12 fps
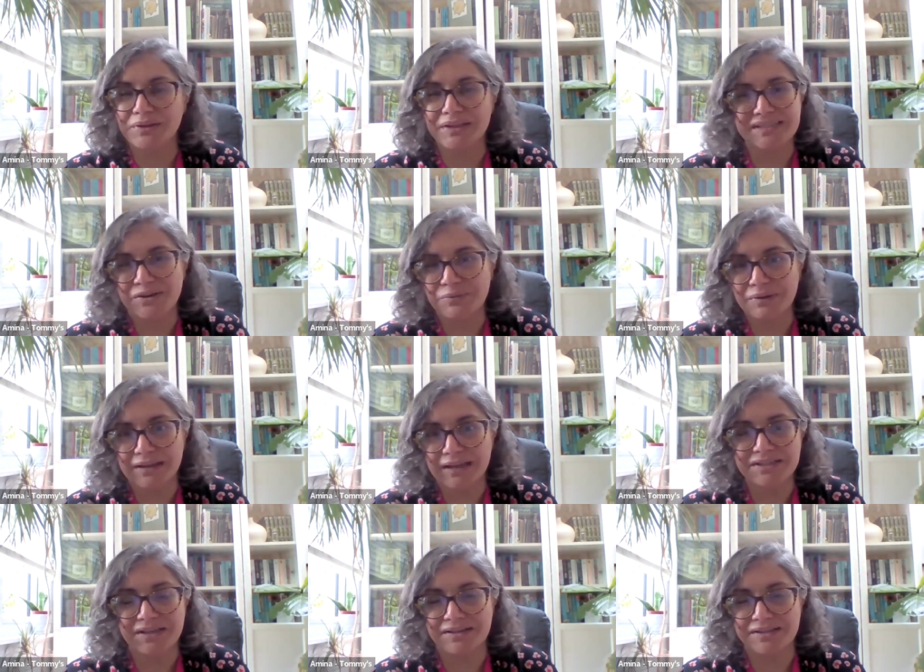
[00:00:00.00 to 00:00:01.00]
There's no one there
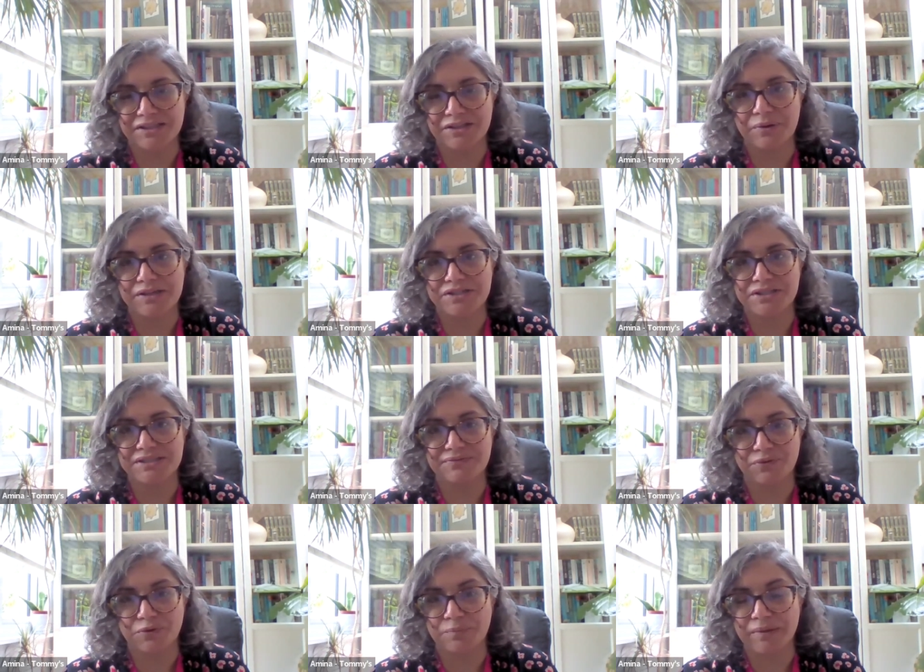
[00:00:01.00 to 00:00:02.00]
to answer questions
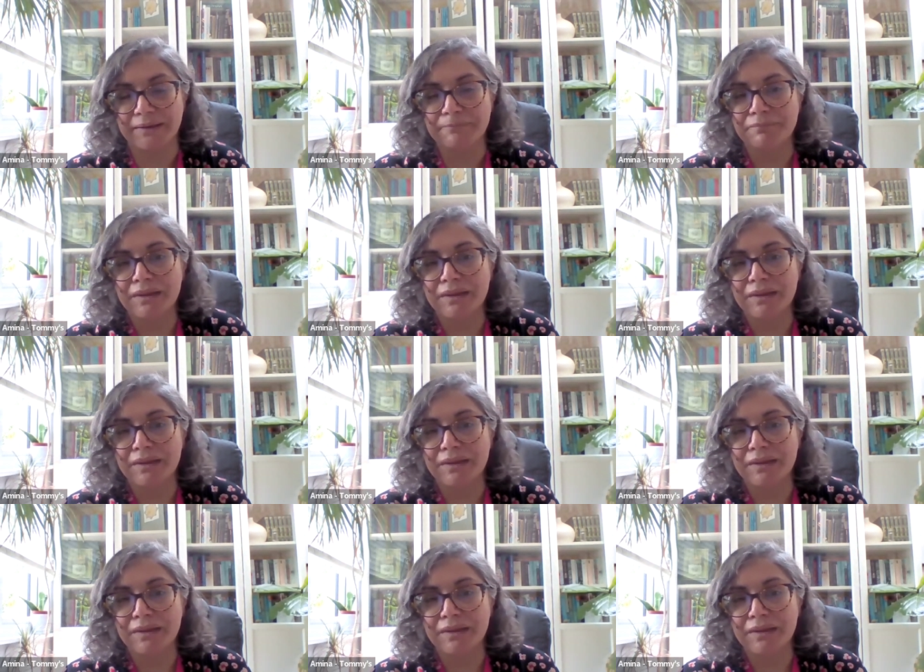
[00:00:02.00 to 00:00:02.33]
for me.